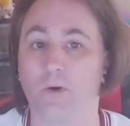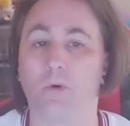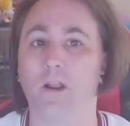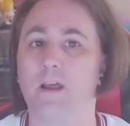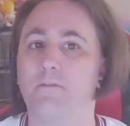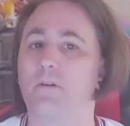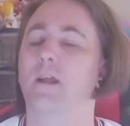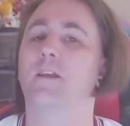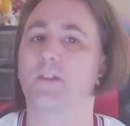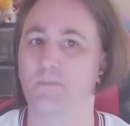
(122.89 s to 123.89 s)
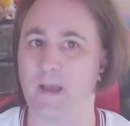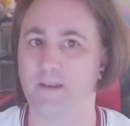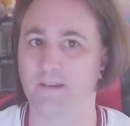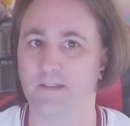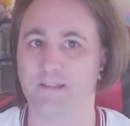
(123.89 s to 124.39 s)
or whatever
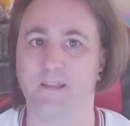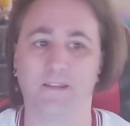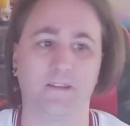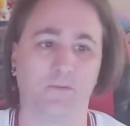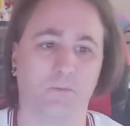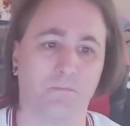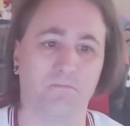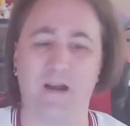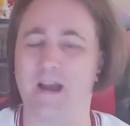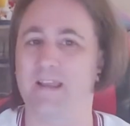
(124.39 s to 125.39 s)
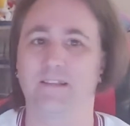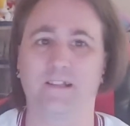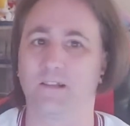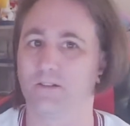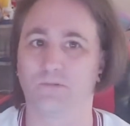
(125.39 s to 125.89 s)
expanded this is my
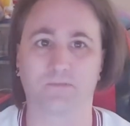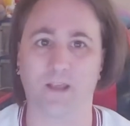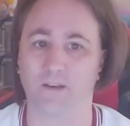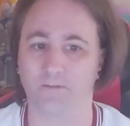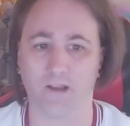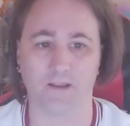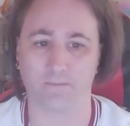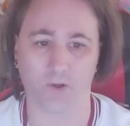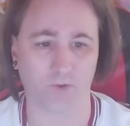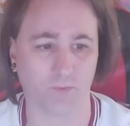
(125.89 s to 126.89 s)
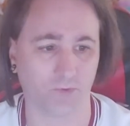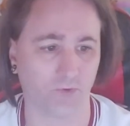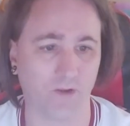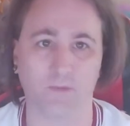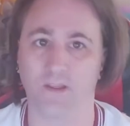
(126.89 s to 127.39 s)
little kind of like possible
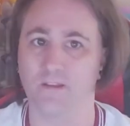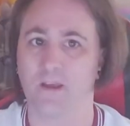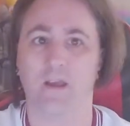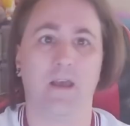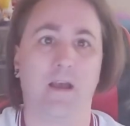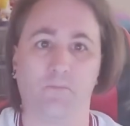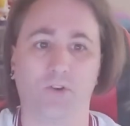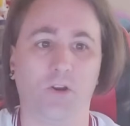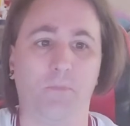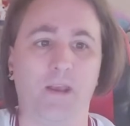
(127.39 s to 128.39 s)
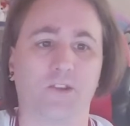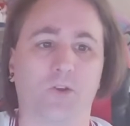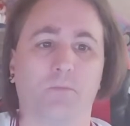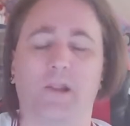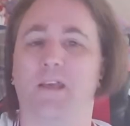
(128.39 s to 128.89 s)
dream list i'm just going to pick
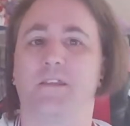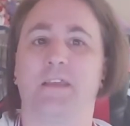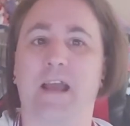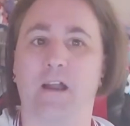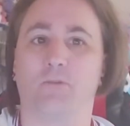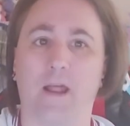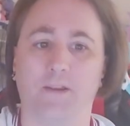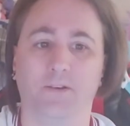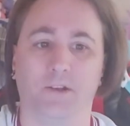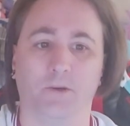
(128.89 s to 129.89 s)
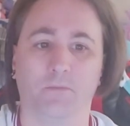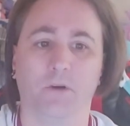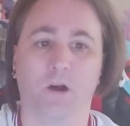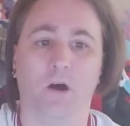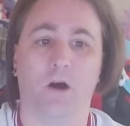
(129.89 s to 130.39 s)
some places at random
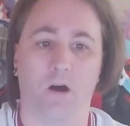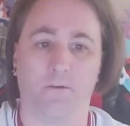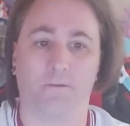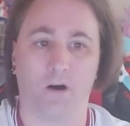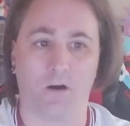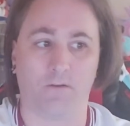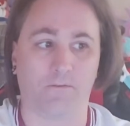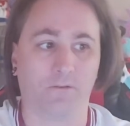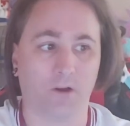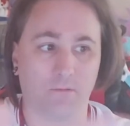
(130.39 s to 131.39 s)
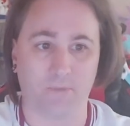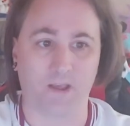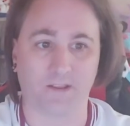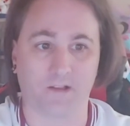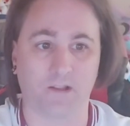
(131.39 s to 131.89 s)
off of
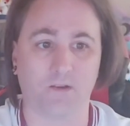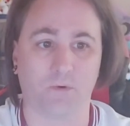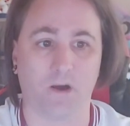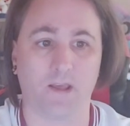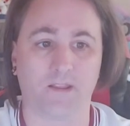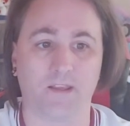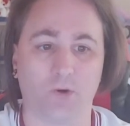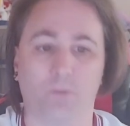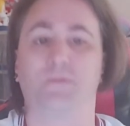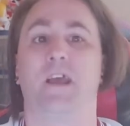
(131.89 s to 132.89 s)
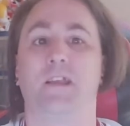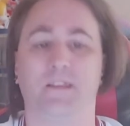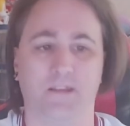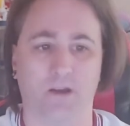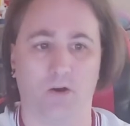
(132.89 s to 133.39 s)
basically what is the
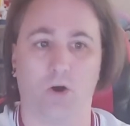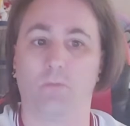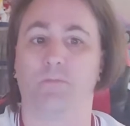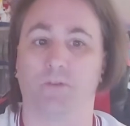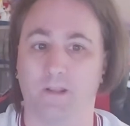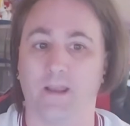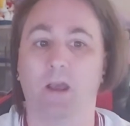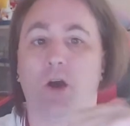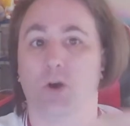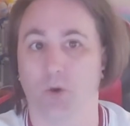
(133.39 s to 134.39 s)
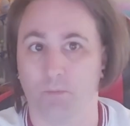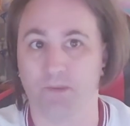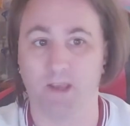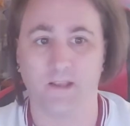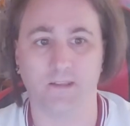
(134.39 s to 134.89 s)
updated or hopefully
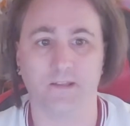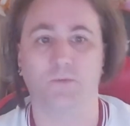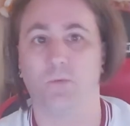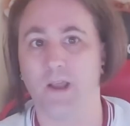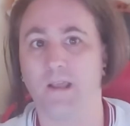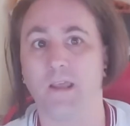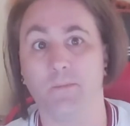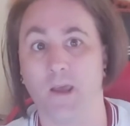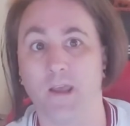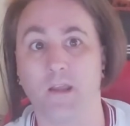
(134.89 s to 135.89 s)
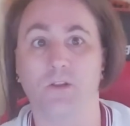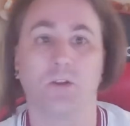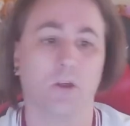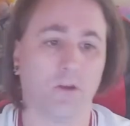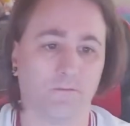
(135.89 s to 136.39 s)
updated wiki page
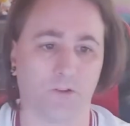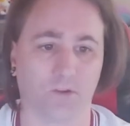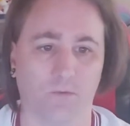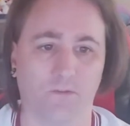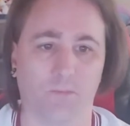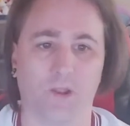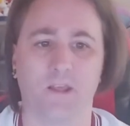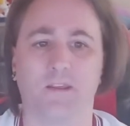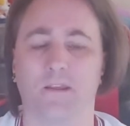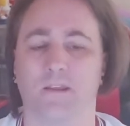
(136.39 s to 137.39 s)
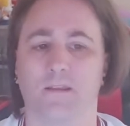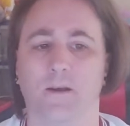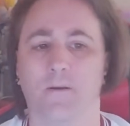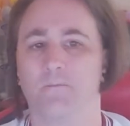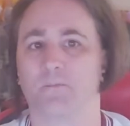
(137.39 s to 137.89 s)
for some of the places
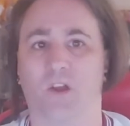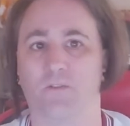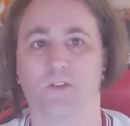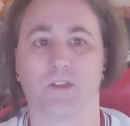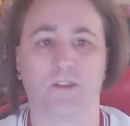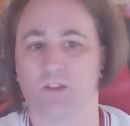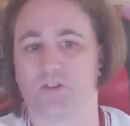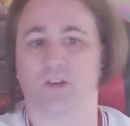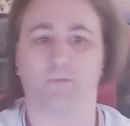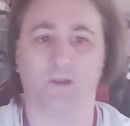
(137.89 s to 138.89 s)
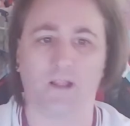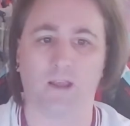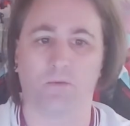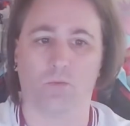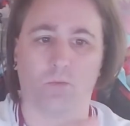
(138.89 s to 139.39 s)
obviously there's going to be
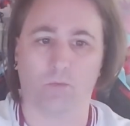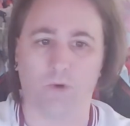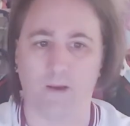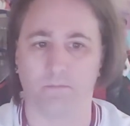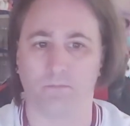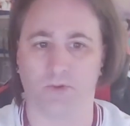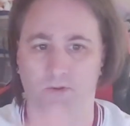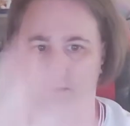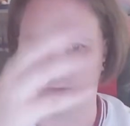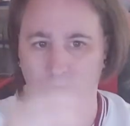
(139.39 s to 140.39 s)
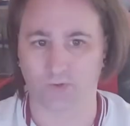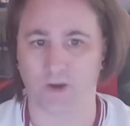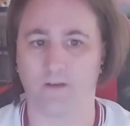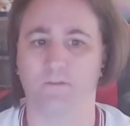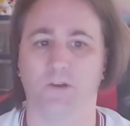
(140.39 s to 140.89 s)
like wems and old
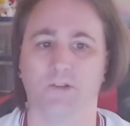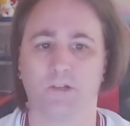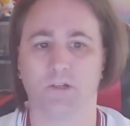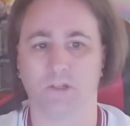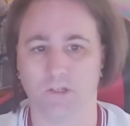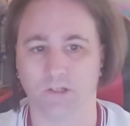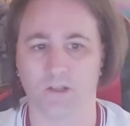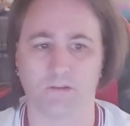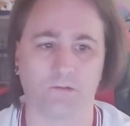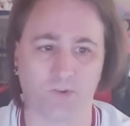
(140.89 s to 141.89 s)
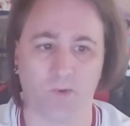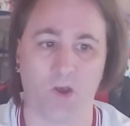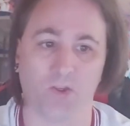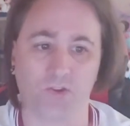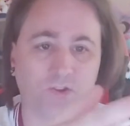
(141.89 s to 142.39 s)
trafford and
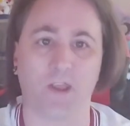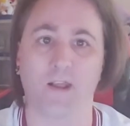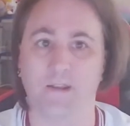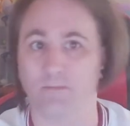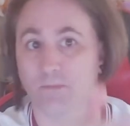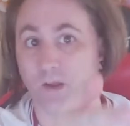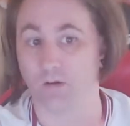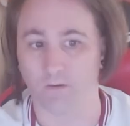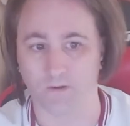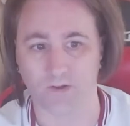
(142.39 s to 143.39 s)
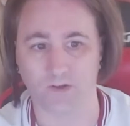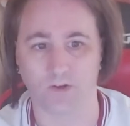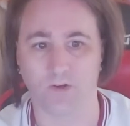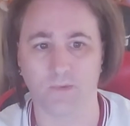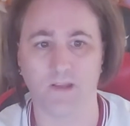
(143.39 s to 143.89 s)
spurs stadium they're obviously
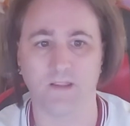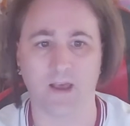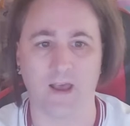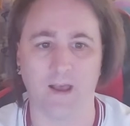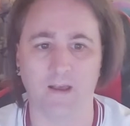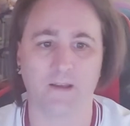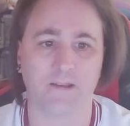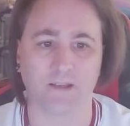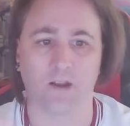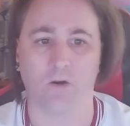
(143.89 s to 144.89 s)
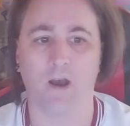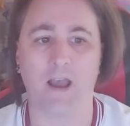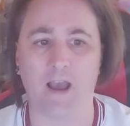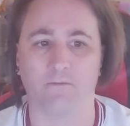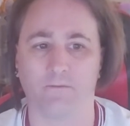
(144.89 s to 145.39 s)
going to be there you know
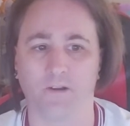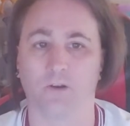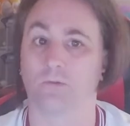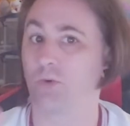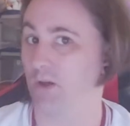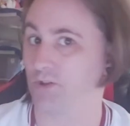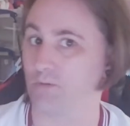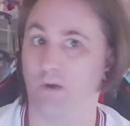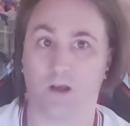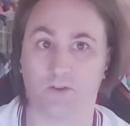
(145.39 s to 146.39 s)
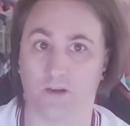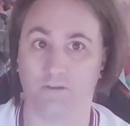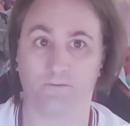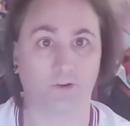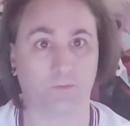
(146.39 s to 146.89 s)
anfield question marks on
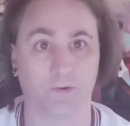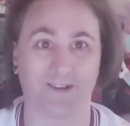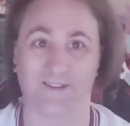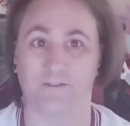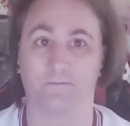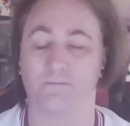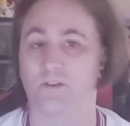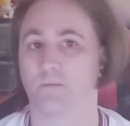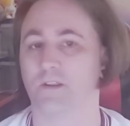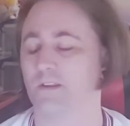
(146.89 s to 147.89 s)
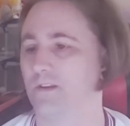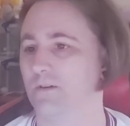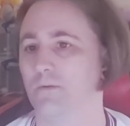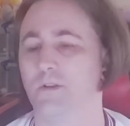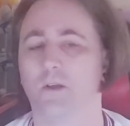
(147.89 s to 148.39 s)
anfield because of something to do
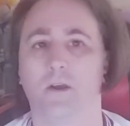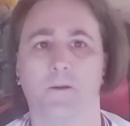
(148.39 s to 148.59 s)
with